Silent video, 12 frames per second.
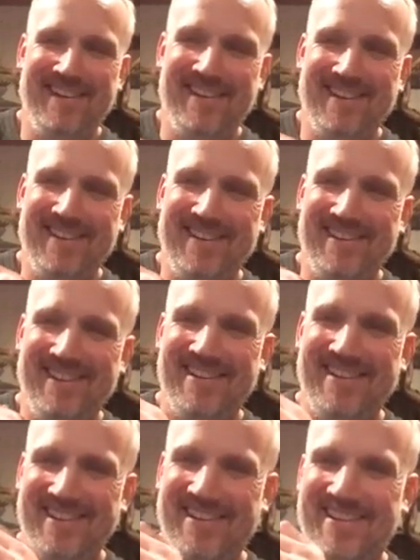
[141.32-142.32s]

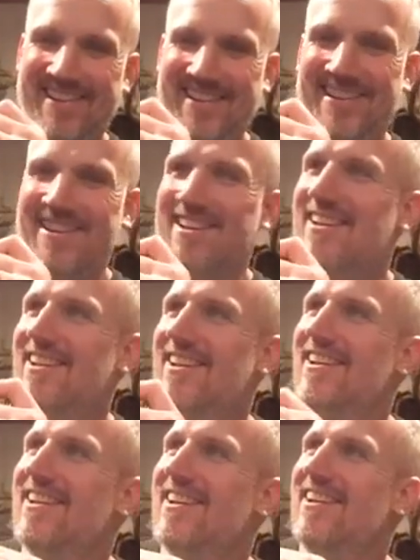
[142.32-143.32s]

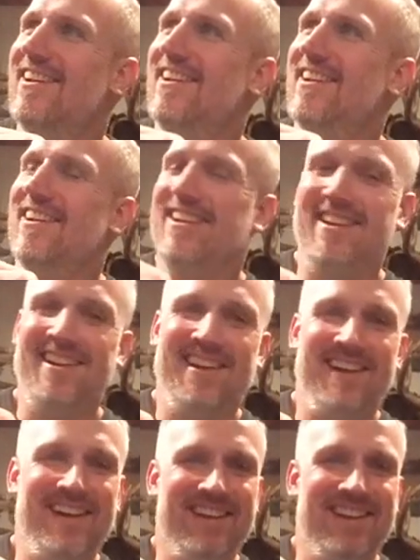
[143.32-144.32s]

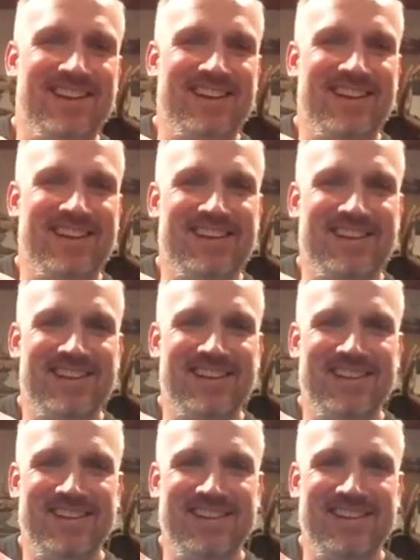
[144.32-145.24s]
The person shown says nothing.